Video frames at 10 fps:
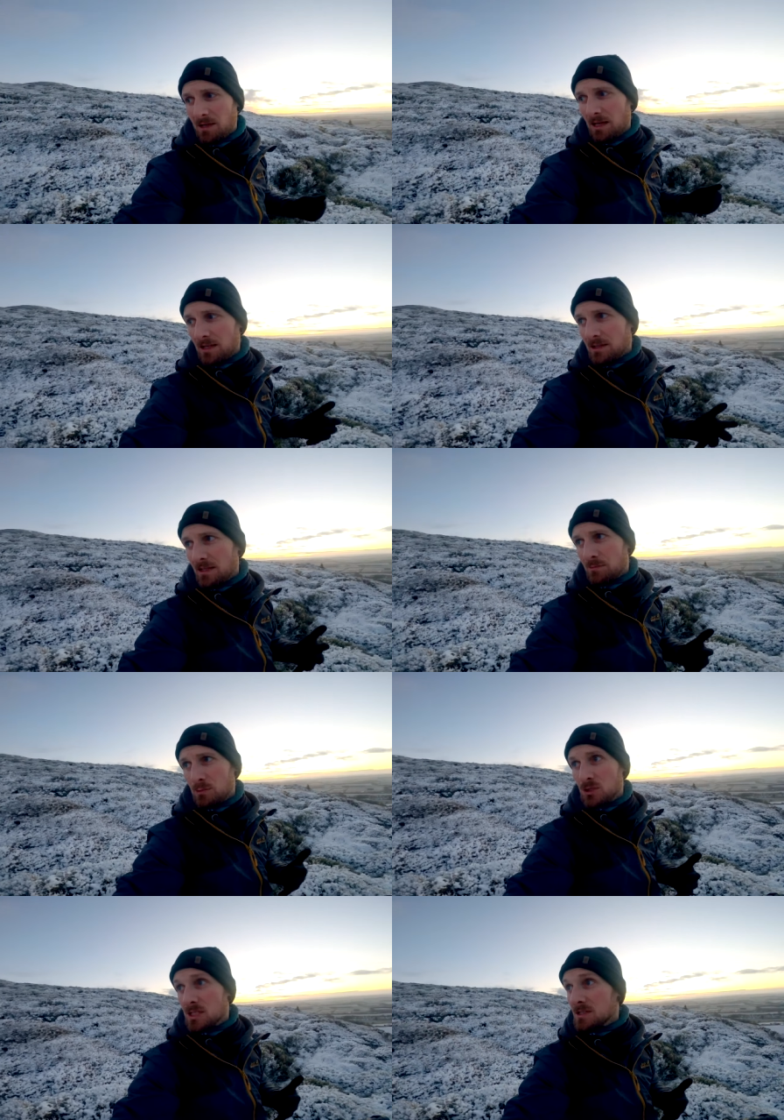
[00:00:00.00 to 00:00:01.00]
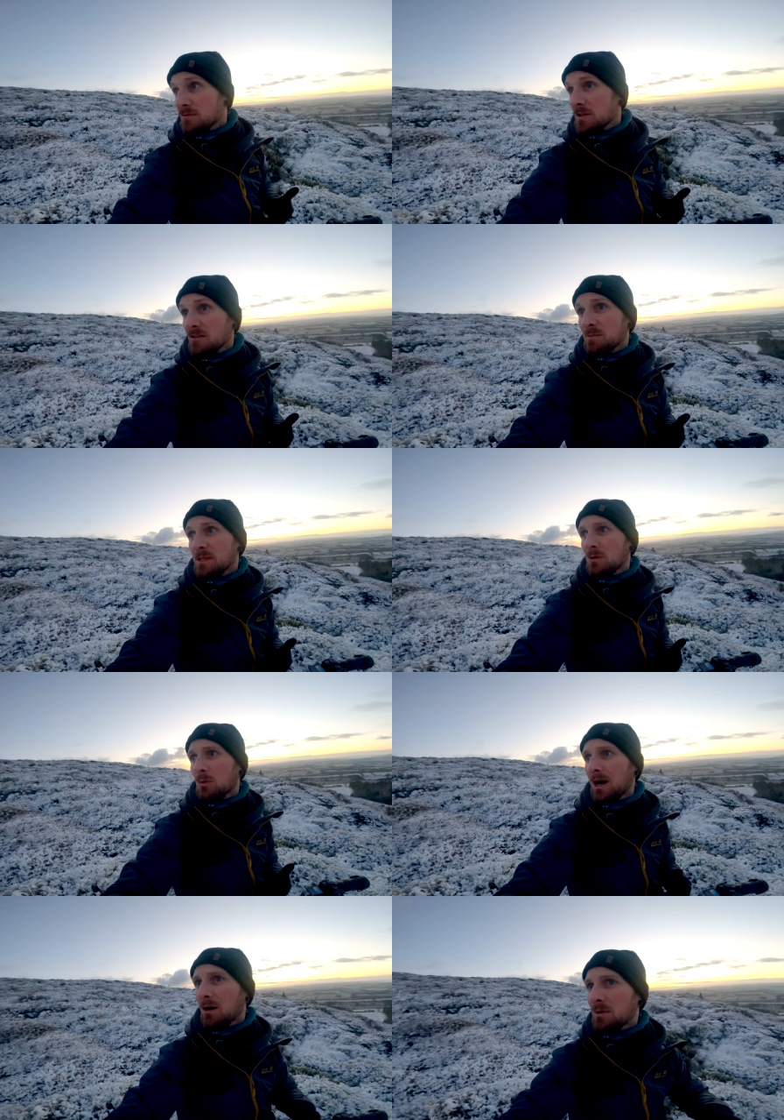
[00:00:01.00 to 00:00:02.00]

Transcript: in the bushes in front of me. Wow,